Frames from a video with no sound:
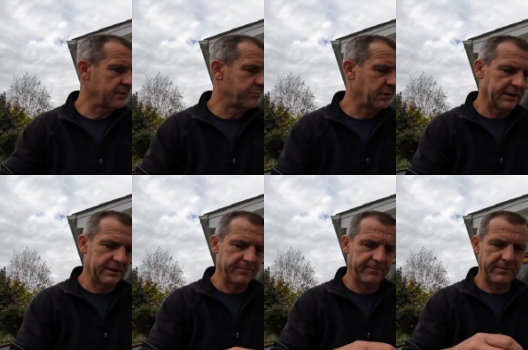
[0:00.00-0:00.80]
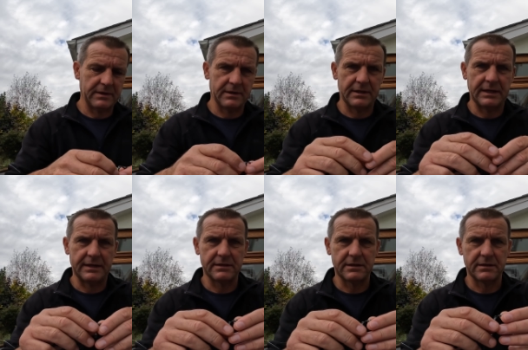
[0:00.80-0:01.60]
is brilliant and
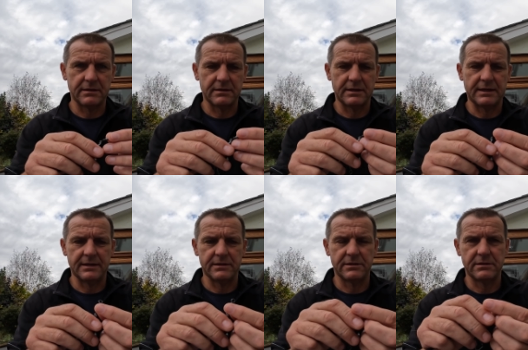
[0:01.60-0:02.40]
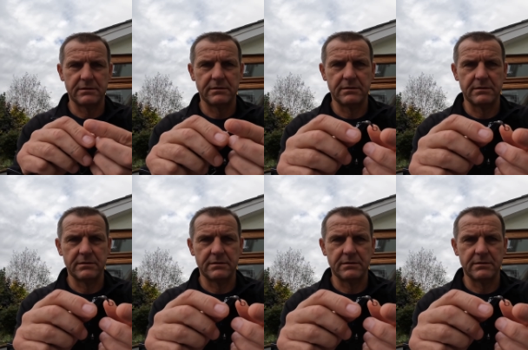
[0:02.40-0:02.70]
that has